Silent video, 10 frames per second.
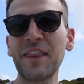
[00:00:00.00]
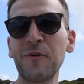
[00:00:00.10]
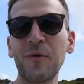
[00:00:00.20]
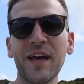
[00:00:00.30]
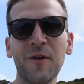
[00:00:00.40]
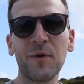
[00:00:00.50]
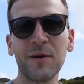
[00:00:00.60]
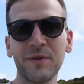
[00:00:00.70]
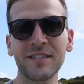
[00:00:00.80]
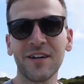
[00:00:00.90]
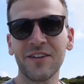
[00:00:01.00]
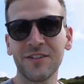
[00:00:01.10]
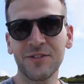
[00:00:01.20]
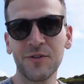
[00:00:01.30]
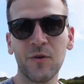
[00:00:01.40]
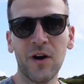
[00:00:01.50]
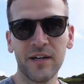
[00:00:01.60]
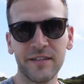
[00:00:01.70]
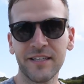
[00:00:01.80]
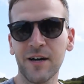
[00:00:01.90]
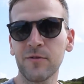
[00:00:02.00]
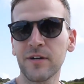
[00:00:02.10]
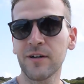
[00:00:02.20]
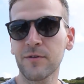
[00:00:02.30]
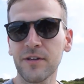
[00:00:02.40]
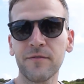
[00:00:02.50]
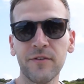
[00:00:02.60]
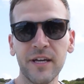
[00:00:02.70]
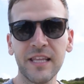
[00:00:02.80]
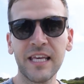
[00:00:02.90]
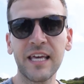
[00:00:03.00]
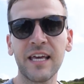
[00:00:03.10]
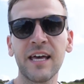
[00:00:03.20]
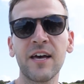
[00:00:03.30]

the way, where we saw the two quokkas that were really friendly